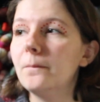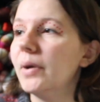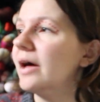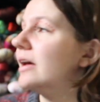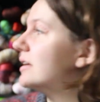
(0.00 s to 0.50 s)

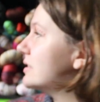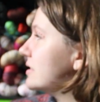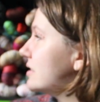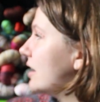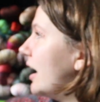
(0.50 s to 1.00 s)

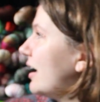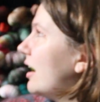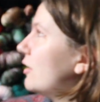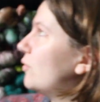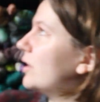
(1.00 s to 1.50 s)
but I
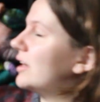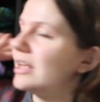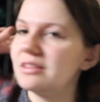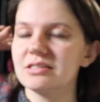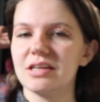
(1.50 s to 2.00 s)
kind of want to
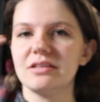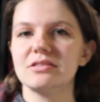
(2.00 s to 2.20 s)
get the sense